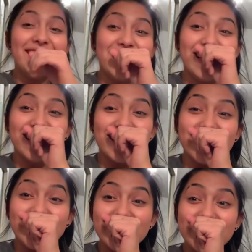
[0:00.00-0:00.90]

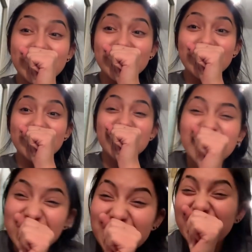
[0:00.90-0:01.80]

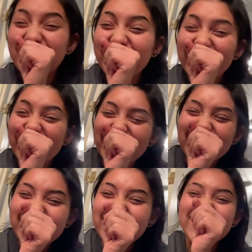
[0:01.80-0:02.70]

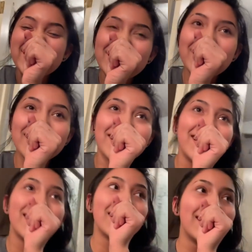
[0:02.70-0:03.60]

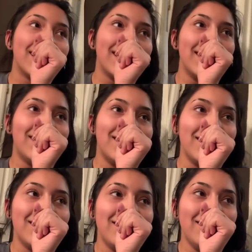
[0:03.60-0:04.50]

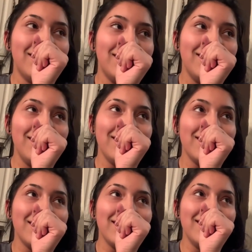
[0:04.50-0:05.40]

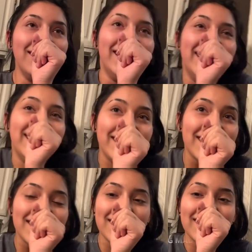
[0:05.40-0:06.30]

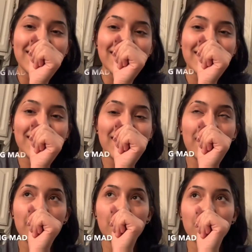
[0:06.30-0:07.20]

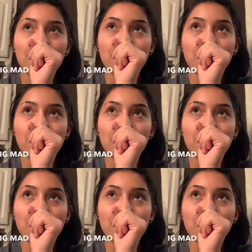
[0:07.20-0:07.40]
Nothing is said.